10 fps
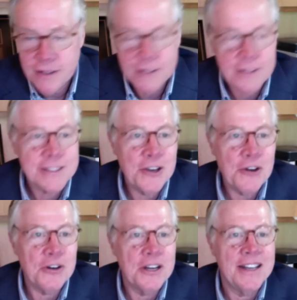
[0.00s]

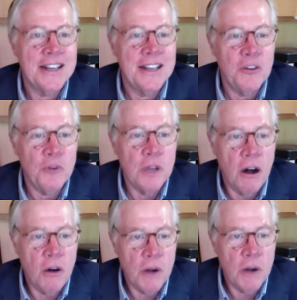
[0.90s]
So we
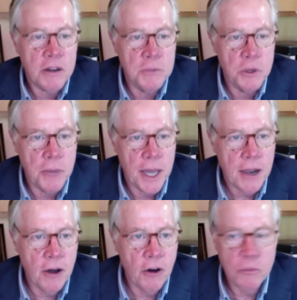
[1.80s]
all welcome you back
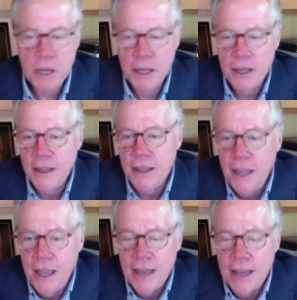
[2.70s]
home.
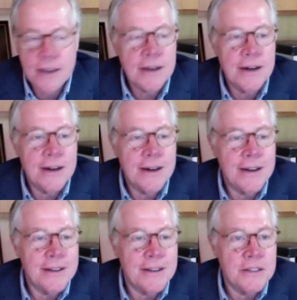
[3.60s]
And
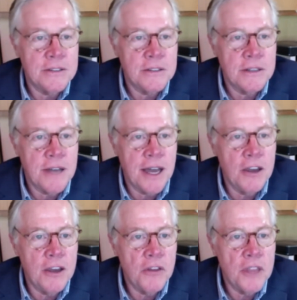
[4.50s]
I
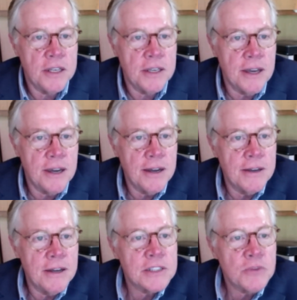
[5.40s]
know that
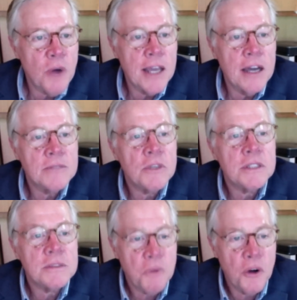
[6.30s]
Swanee Hunt
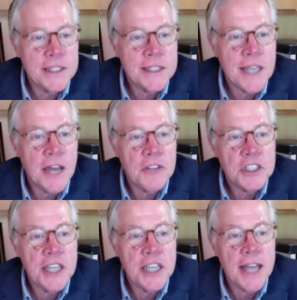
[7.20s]
points out that
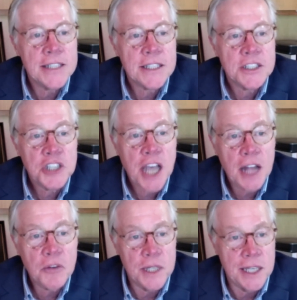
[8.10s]
she asked,
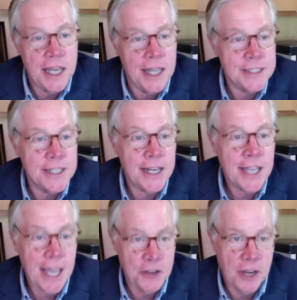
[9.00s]
shall we dance, not
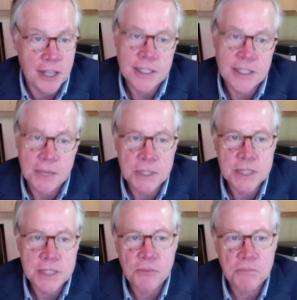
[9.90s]
can you dance? I misheard.